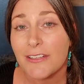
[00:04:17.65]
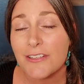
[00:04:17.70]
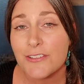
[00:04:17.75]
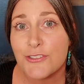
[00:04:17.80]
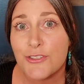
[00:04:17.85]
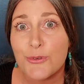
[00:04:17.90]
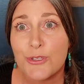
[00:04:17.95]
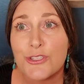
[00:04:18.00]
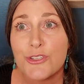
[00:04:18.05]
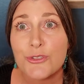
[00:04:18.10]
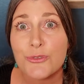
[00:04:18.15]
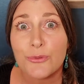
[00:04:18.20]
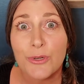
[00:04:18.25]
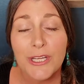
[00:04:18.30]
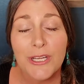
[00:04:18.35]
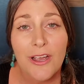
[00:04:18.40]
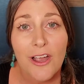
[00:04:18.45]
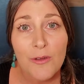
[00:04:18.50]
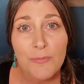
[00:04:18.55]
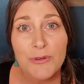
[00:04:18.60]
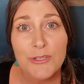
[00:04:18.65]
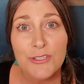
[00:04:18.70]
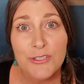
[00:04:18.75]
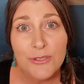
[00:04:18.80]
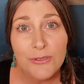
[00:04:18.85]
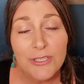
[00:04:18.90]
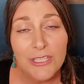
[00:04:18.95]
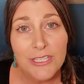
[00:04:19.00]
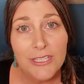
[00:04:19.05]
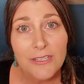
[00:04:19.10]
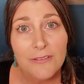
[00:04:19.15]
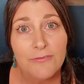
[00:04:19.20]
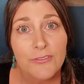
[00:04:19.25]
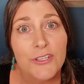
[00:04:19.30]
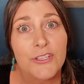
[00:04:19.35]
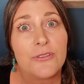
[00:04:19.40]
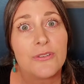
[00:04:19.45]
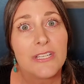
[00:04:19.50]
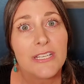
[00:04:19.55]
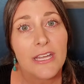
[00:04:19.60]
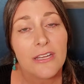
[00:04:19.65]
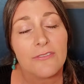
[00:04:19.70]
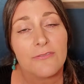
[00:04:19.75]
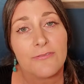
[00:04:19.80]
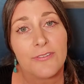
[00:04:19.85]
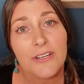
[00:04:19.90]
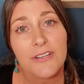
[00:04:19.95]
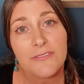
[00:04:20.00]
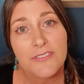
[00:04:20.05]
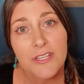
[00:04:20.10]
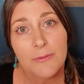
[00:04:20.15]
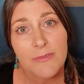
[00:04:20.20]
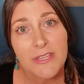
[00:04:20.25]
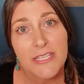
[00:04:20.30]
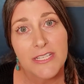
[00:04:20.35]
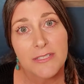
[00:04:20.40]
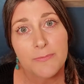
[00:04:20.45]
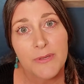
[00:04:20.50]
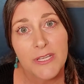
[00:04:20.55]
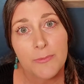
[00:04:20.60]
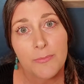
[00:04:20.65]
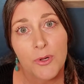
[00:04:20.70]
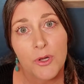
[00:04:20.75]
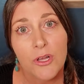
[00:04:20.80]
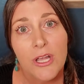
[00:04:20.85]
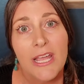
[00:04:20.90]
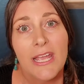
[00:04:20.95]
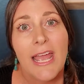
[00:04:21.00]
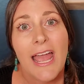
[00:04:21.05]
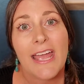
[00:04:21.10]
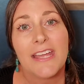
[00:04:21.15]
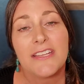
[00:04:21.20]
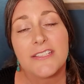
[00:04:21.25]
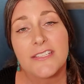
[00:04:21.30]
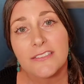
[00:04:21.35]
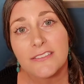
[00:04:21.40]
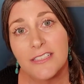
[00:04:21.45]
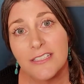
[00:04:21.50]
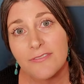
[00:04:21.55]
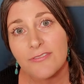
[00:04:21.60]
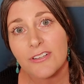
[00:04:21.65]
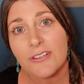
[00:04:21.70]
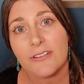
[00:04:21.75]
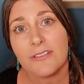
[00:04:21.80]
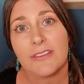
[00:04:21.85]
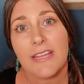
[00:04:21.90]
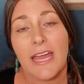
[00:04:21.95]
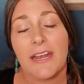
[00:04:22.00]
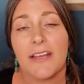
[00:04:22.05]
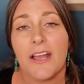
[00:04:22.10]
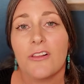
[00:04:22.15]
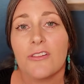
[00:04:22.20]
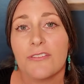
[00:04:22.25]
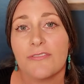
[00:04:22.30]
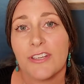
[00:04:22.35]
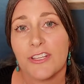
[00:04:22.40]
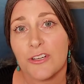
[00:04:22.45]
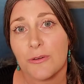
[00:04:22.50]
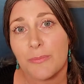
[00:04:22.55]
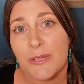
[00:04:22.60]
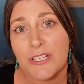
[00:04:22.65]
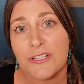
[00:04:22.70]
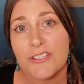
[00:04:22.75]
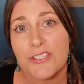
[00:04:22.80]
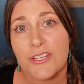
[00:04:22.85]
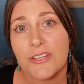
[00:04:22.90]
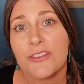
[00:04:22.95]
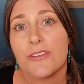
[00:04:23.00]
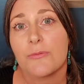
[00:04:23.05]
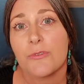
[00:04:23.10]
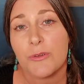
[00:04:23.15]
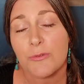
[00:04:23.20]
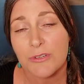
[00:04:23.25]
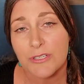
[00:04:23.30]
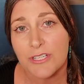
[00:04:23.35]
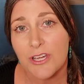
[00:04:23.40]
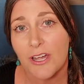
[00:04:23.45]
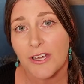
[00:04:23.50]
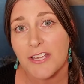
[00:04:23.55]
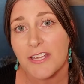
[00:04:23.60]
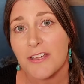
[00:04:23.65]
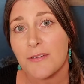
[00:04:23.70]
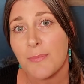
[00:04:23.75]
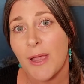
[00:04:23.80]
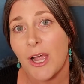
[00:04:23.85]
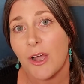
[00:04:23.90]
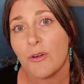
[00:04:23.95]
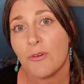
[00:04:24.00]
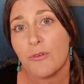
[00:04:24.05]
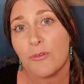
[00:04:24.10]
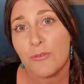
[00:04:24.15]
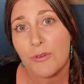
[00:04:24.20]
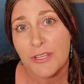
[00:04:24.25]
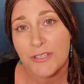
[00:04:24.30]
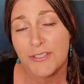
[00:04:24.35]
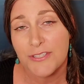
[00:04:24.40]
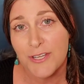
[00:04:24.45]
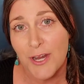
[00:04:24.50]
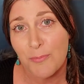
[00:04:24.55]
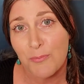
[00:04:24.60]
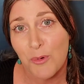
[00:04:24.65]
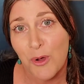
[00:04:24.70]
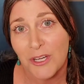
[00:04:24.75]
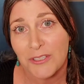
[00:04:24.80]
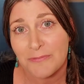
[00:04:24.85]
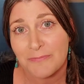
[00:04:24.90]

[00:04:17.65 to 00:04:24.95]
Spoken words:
So it's a great opportunity for you to get in front of some of these people and deliver that elevator pitch that we were talking about in step 1.